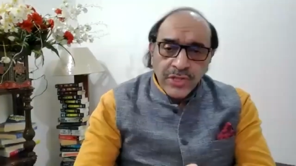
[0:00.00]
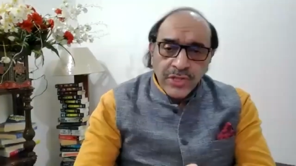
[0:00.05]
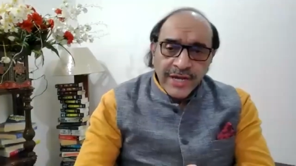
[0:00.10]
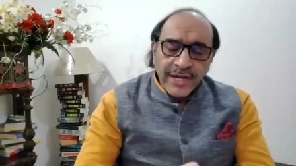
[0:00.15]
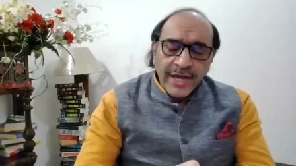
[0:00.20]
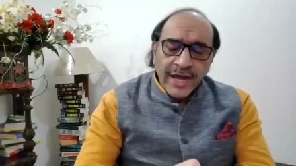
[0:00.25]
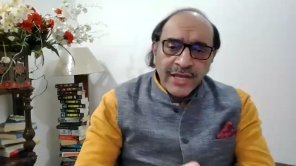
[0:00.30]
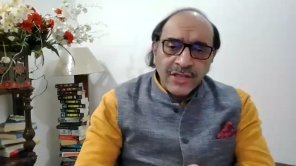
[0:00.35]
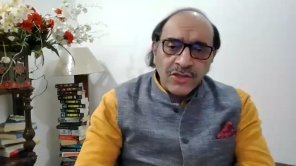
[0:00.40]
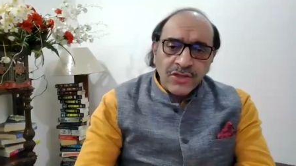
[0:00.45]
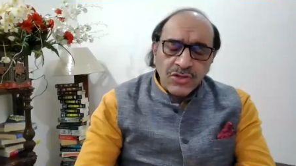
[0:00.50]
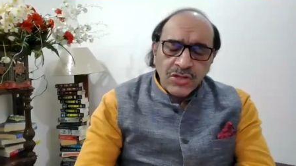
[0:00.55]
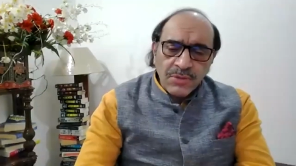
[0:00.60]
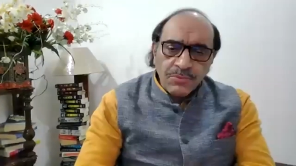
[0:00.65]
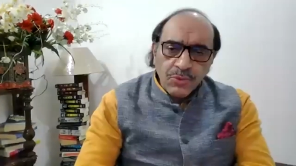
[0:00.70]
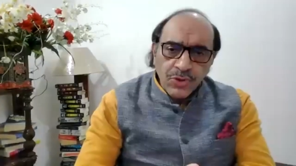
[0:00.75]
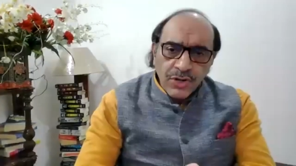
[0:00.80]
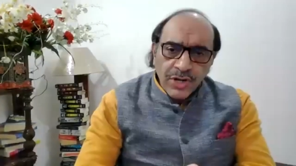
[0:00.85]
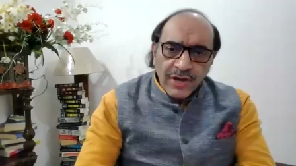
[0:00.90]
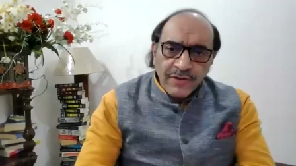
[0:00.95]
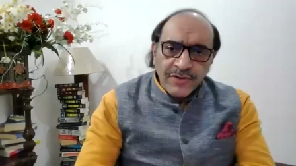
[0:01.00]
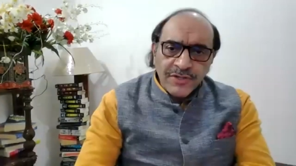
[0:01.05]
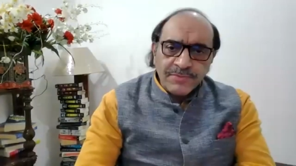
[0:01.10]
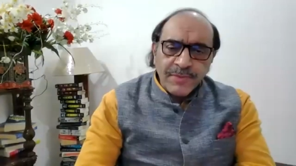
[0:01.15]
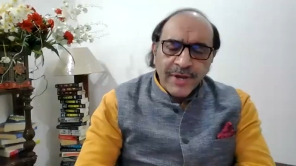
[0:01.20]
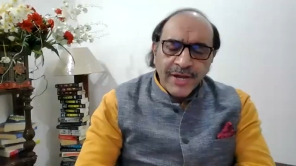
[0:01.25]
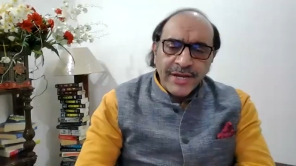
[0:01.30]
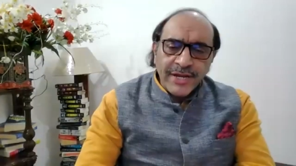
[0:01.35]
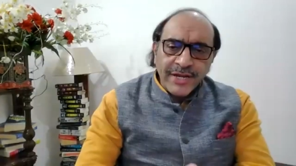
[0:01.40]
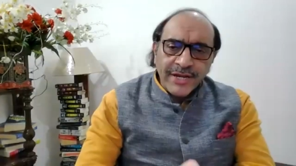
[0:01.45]
that. I thought the burqa was
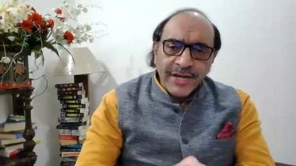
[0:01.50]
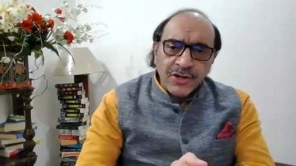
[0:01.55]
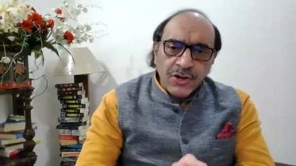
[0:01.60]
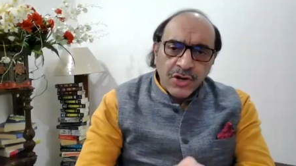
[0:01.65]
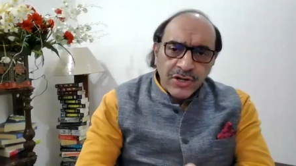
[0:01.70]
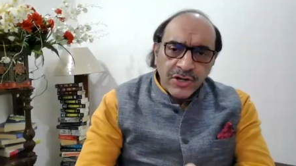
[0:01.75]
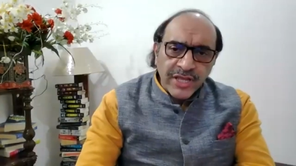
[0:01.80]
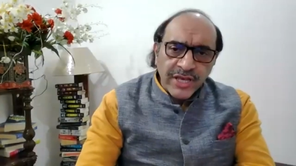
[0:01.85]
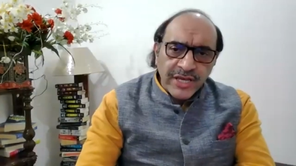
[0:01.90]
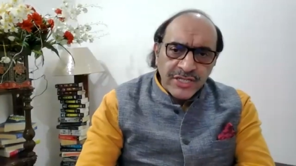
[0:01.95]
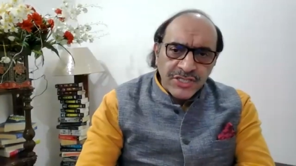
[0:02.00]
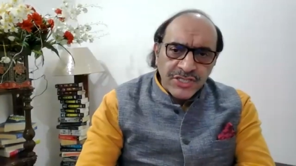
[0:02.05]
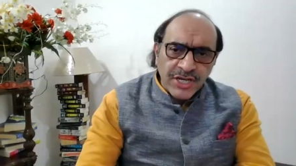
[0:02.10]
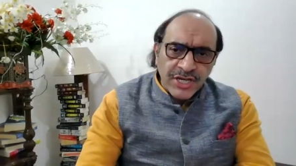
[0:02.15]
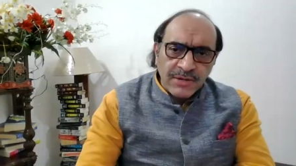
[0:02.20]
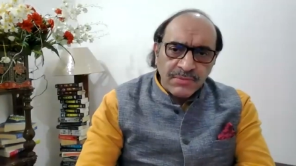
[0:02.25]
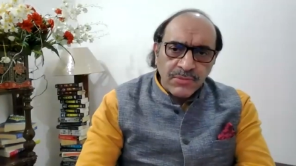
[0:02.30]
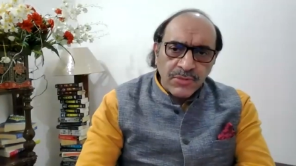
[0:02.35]
mandated. Not the hijab.